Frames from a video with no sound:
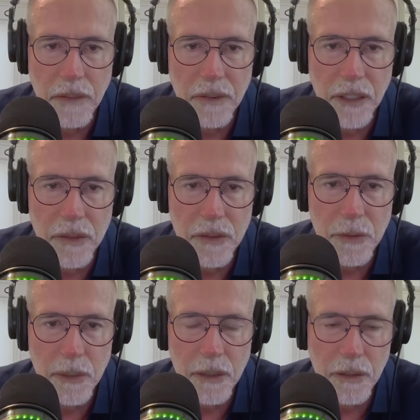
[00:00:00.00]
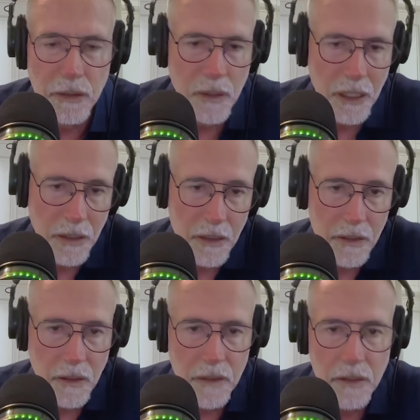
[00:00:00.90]
France, Germany, and the euro area.
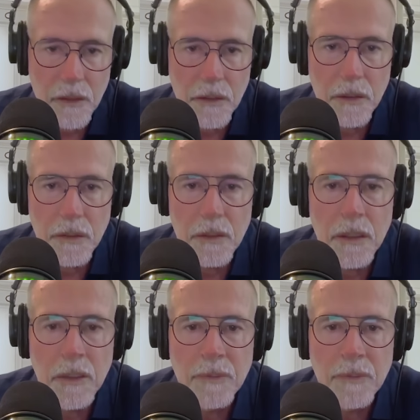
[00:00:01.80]
So that's good news.